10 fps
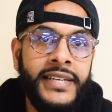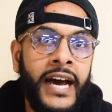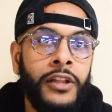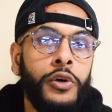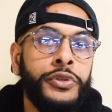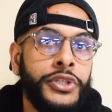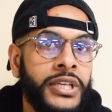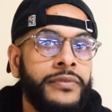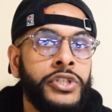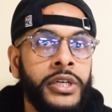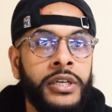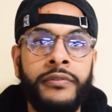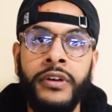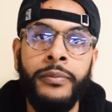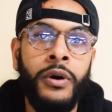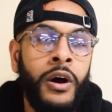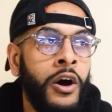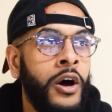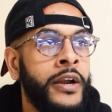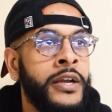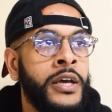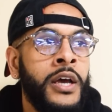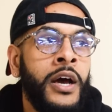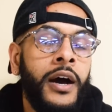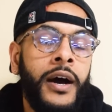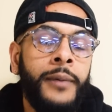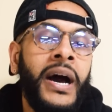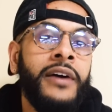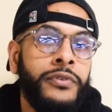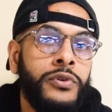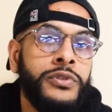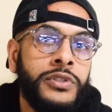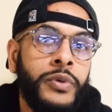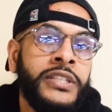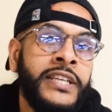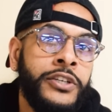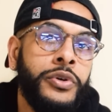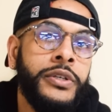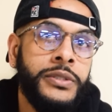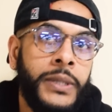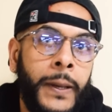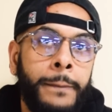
download T7 Chicken, available on iPhones as well as Androids.